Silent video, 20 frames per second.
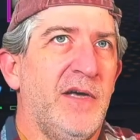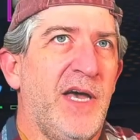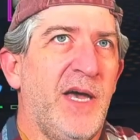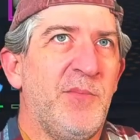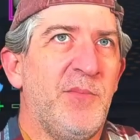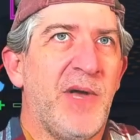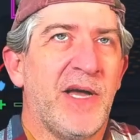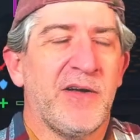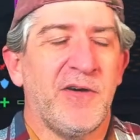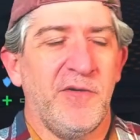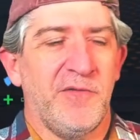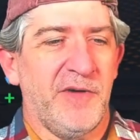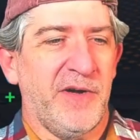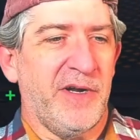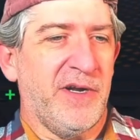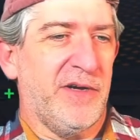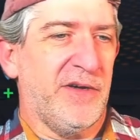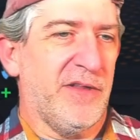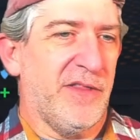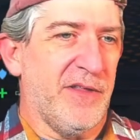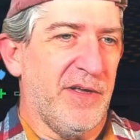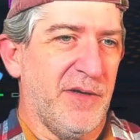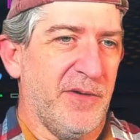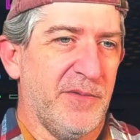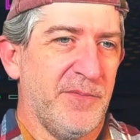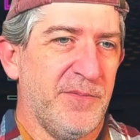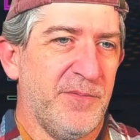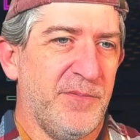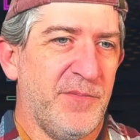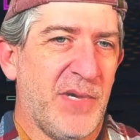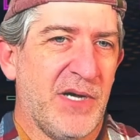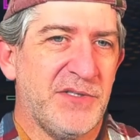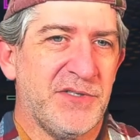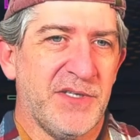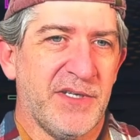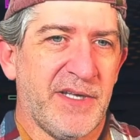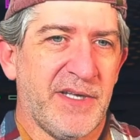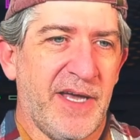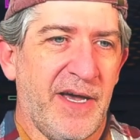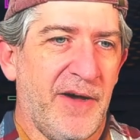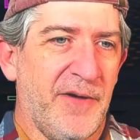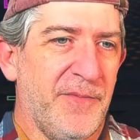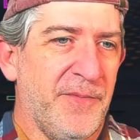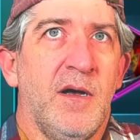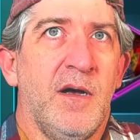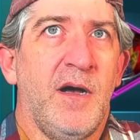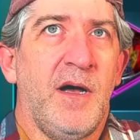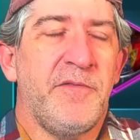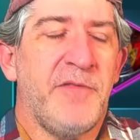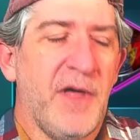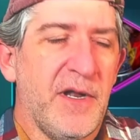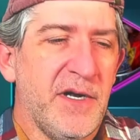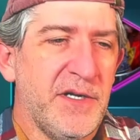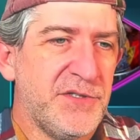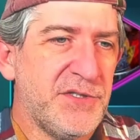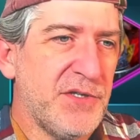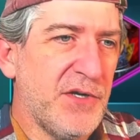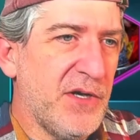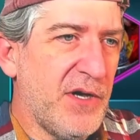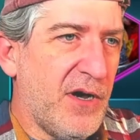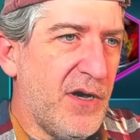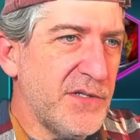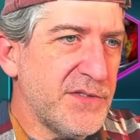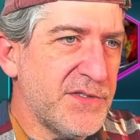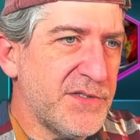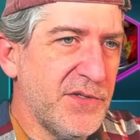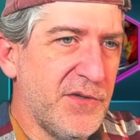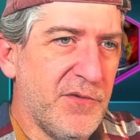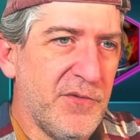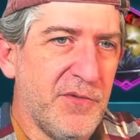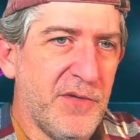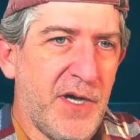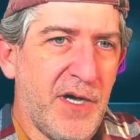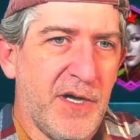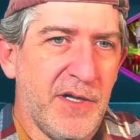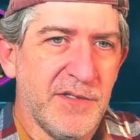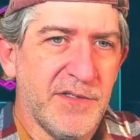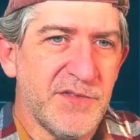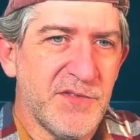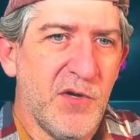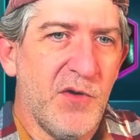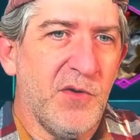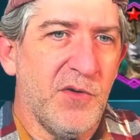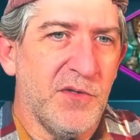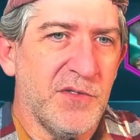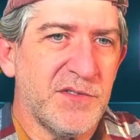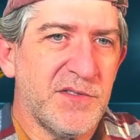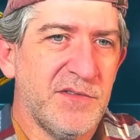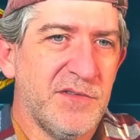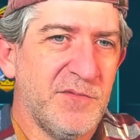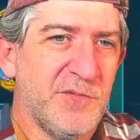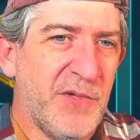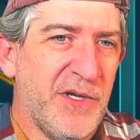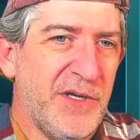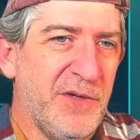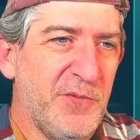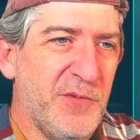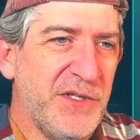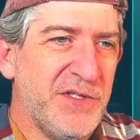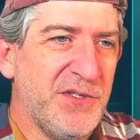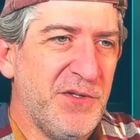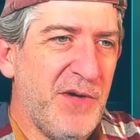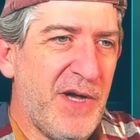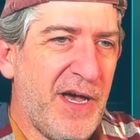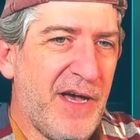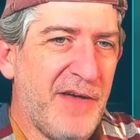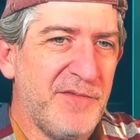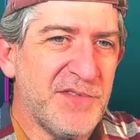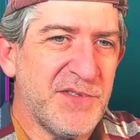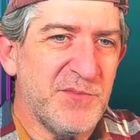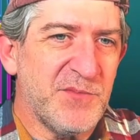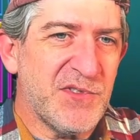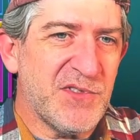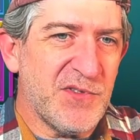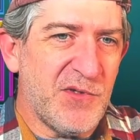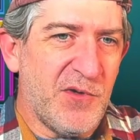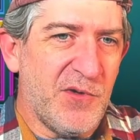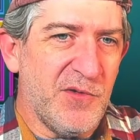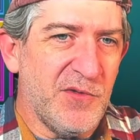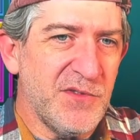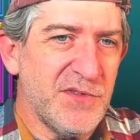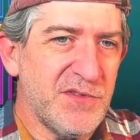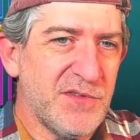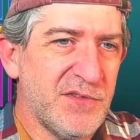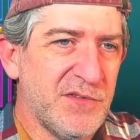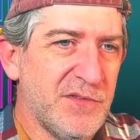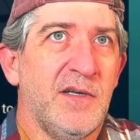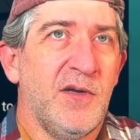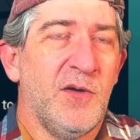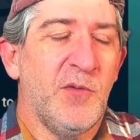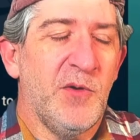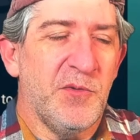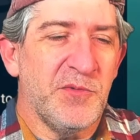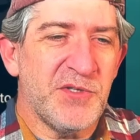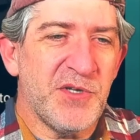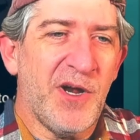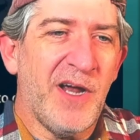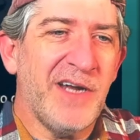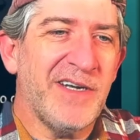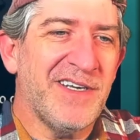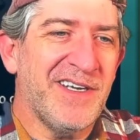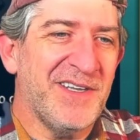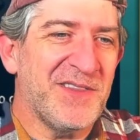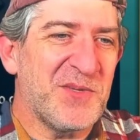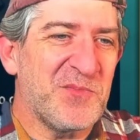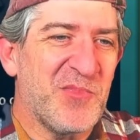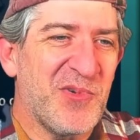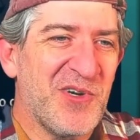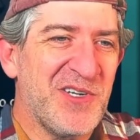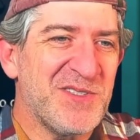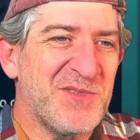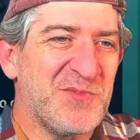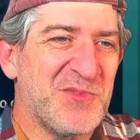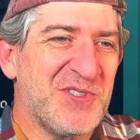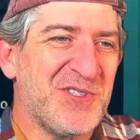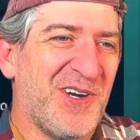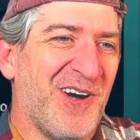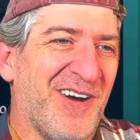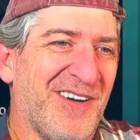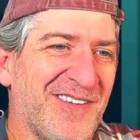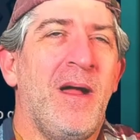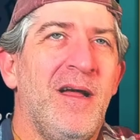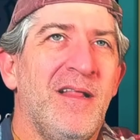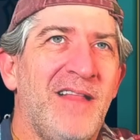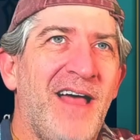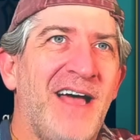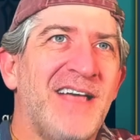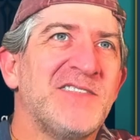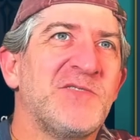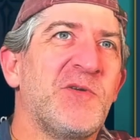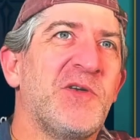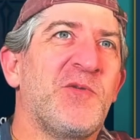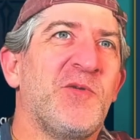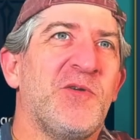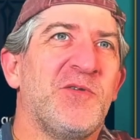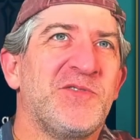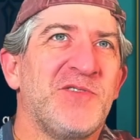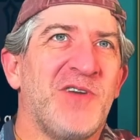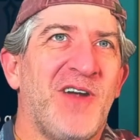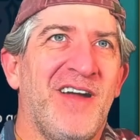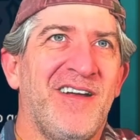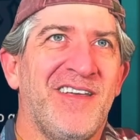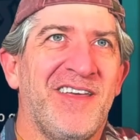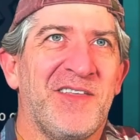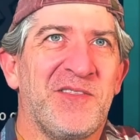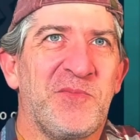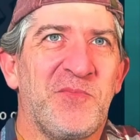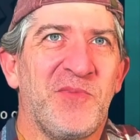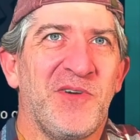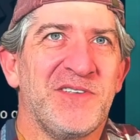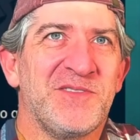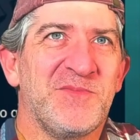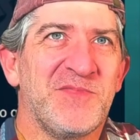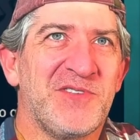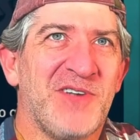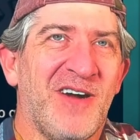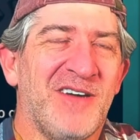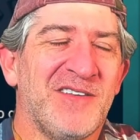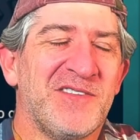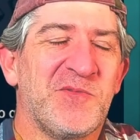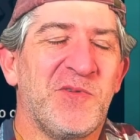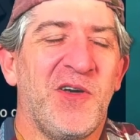Head back over here to the budget account. I thought I'd show you also souls. We do have some souls. We were trying to get the prism shard. Last week we were trying to get the prism shards.